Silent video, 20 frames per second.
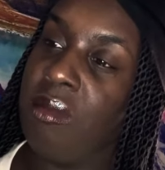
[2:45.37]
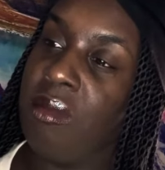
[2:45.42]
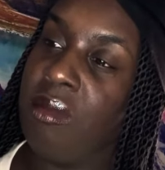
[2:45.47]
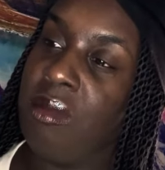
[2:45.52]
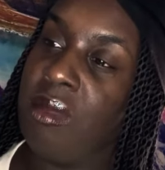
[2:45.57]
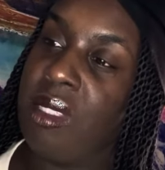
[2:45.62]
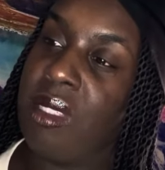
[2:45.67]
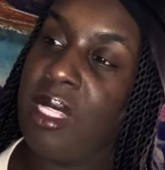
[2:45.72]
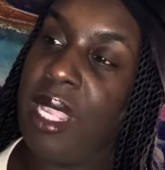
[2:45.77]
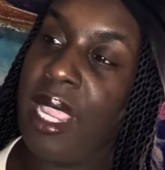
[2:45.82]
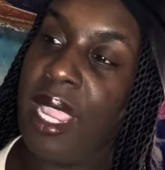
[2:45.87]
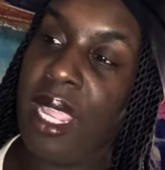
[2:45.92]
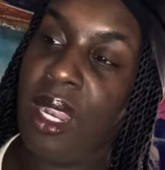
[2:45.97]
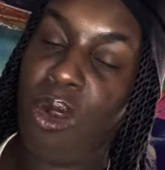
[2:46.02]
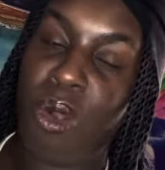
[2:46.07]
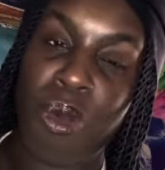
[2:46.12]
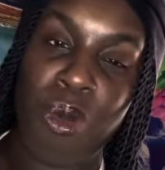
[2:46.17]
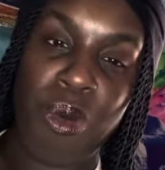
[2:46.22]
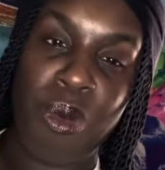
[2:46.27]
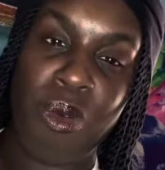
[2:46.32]
stay at
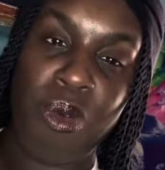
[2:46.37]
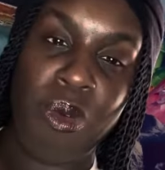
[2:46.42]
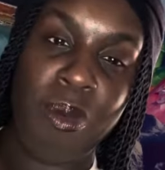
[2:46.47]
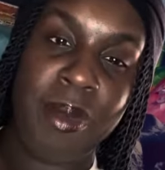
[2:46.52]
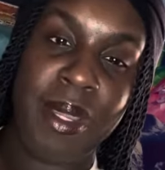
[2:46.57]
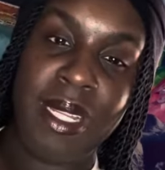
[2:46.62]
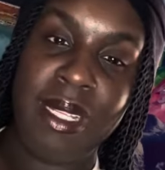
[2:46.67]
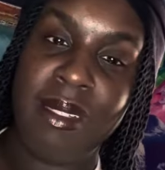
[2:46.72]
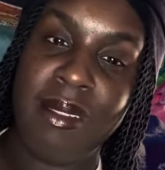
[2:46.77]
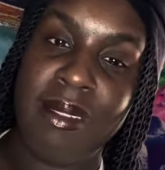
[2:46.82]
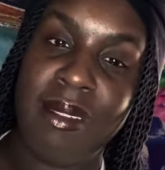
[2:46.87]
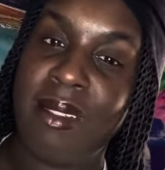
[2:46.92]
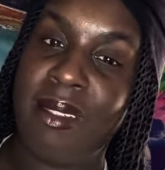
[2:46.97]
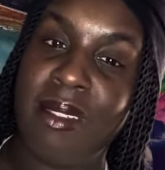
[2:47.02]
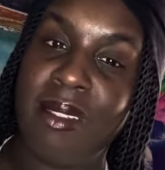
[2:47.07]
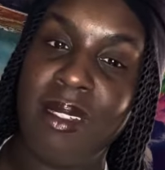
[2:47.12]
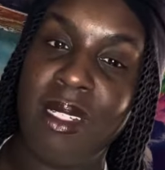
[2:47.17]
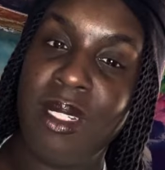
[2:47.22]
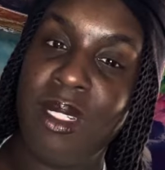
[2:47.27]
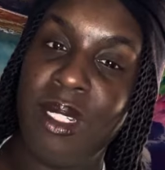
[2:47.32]
home and,
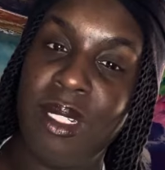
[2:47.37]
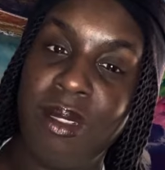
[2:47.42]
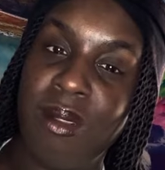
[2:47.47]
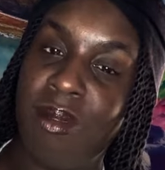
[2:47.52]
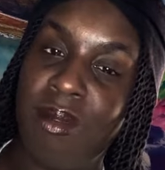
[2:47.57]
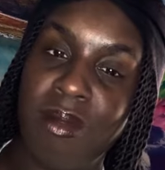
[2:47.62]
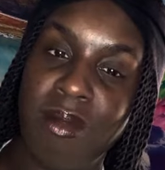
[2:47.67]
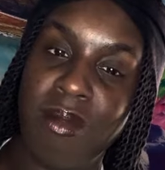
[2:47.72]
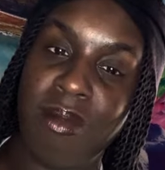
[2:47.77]
you know,